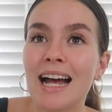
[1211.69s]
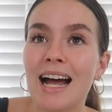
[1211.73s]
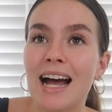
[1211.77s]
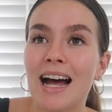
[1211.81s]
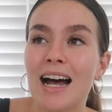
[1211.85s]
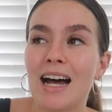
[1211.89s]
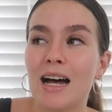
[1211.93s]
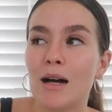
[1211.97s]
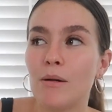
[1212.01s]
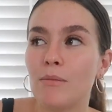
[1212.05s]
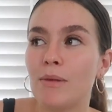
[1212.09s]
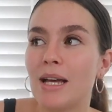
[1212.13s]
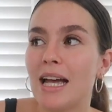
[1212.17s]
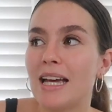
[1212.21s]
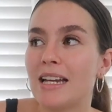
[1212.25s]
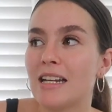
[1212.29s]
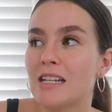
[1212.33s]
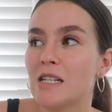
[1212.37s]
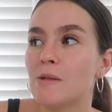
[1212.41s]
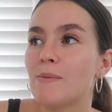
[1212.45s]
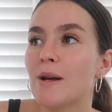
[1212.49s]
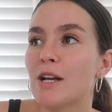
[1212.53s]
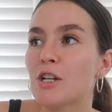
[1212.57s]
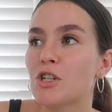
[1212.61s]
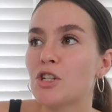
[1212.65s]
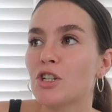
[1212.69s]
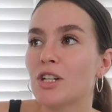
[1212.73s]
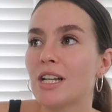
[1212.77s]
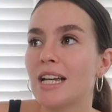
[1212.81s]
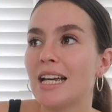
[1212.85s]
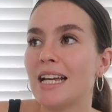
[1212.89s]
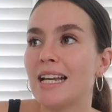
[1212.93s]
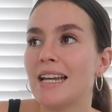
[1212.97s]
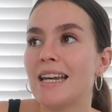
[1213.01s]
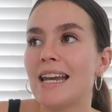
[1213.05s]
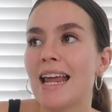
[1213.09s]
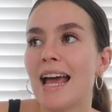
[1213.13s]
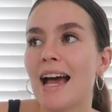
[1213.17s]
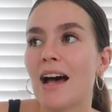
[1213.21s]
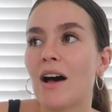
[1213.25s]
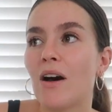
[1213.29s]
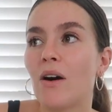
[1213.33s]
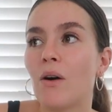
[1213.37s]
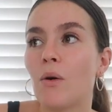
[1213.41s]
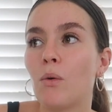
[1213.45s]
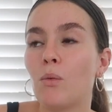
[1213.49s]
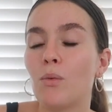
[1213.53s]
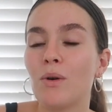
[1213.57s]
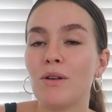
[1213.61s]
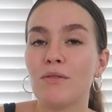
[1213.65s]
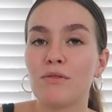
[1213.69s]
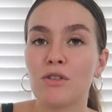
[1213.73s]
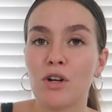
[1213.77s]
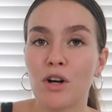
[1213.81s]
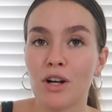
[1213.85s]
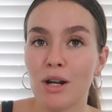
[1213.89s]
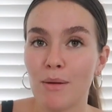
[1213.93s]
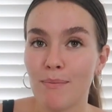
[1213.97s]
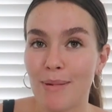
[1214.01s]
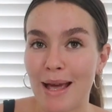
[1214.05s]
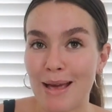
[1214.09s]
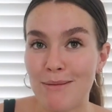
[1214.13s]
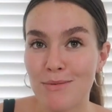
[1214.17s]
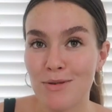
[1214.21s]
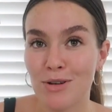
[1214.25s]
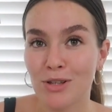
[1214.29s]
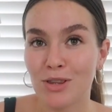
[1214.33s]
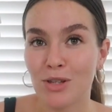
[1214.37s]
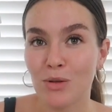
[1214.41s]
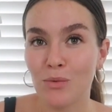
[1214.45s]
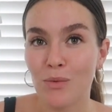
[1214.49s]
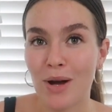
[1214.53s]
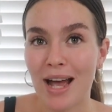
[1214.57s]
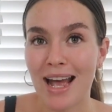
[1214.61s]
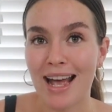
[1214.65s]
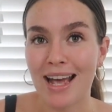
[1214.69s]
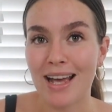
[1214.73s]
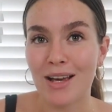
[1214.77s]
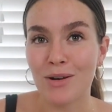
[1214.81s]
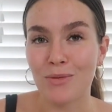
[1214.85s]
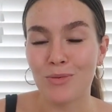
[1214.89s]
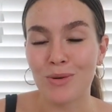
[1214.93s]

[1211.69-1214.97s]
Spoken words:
and especially now we've got a baby on the way,